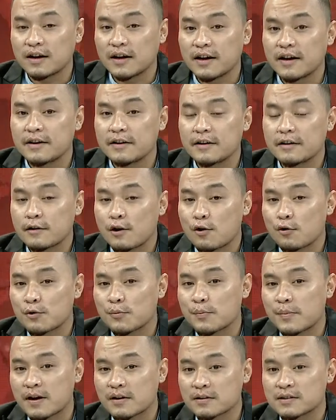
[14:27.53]
Indian
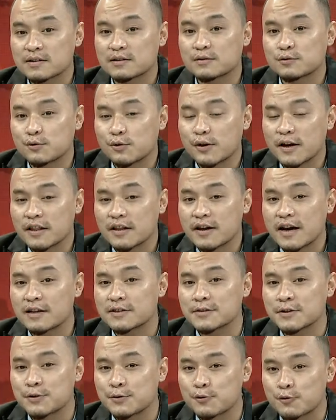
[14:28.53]
counterparts together
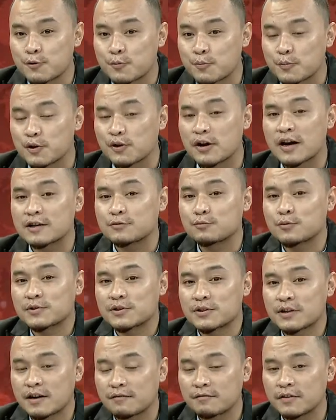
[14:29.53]
as a group? You guys were
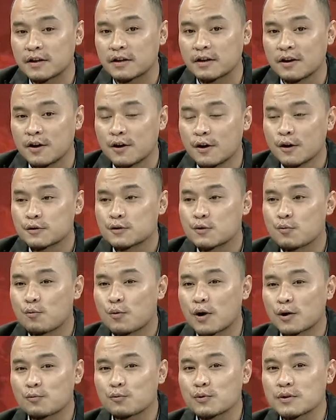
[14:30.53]
traveling. So
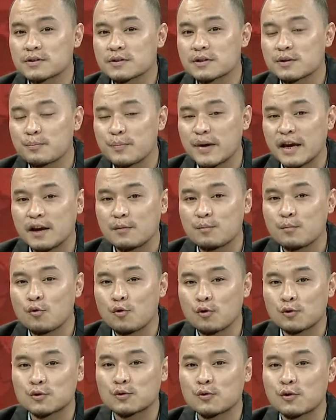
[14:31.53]
what was the main
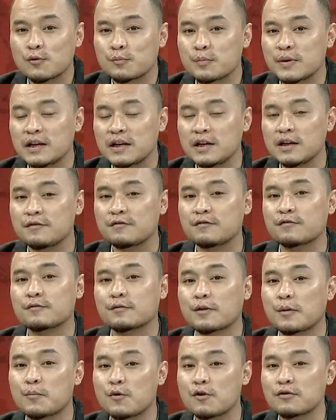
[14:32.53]
motto or belief
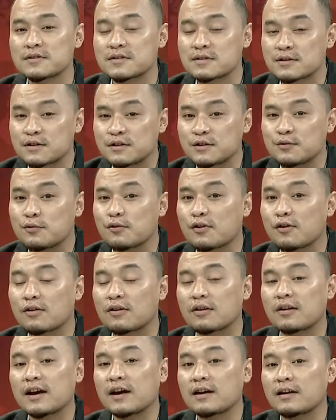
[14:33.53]
amongst you
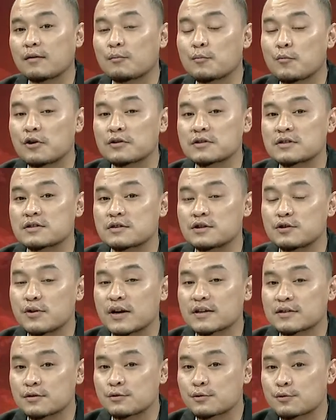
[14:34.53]
all and amongst you
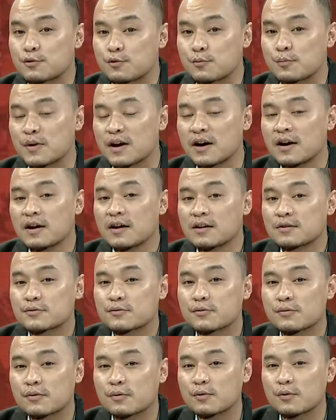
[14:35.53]
as a group?
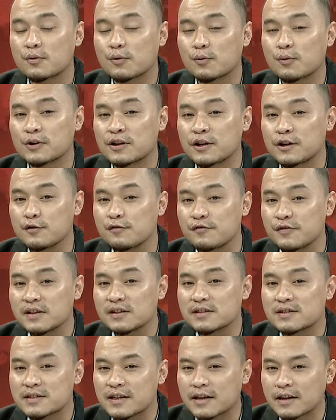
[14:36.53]
So did you feel
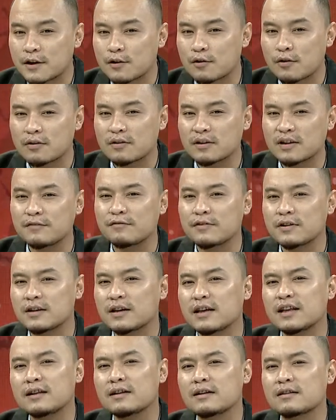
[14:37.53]
secure even
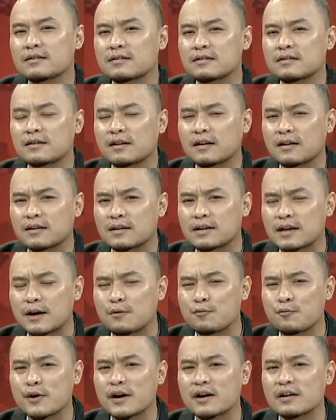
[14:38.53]
in a
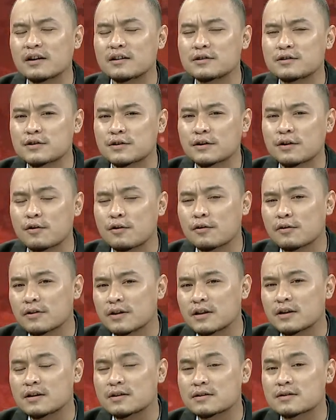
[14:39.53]
time where
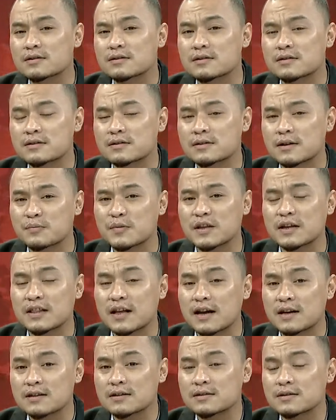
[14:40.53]
insecurity is something
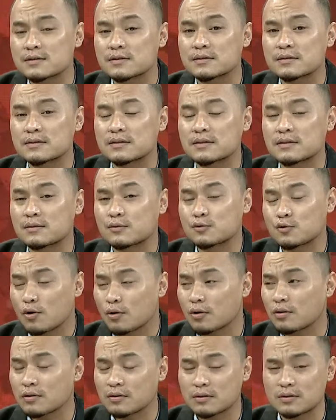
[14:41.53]
that is
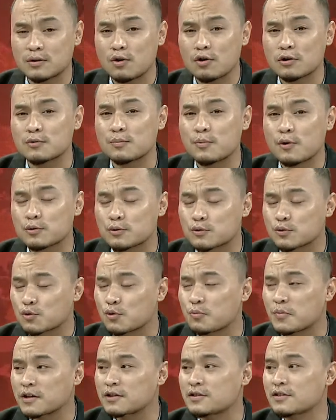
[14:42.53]
talked about so
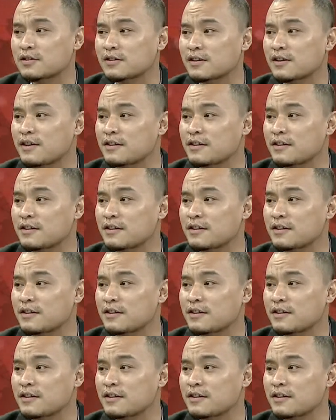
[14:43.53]
much?